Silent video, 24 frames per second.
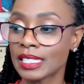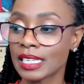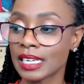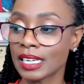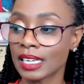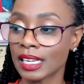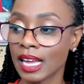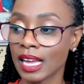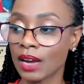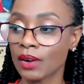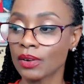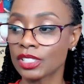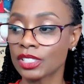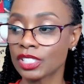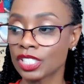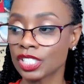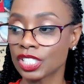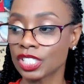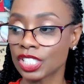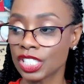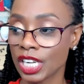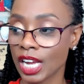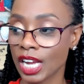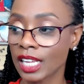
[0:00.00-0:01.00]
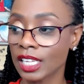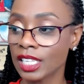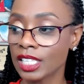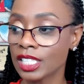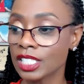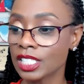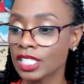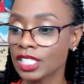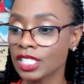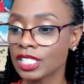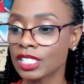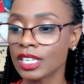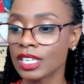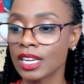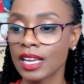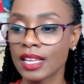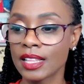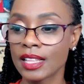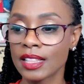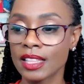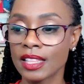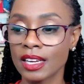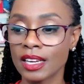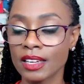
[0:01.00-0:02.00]
that allow her to challenge
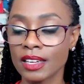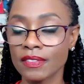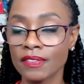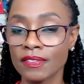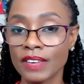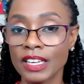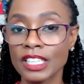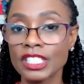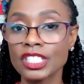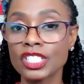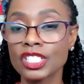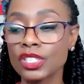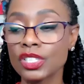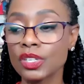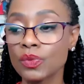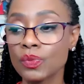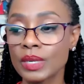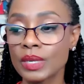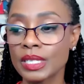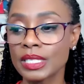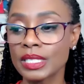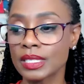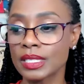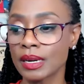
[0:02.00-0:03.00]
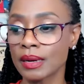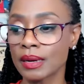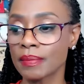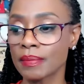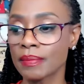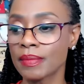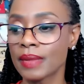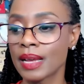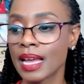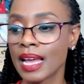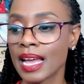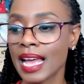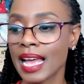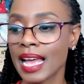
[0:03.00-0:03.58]
the conventional wisdom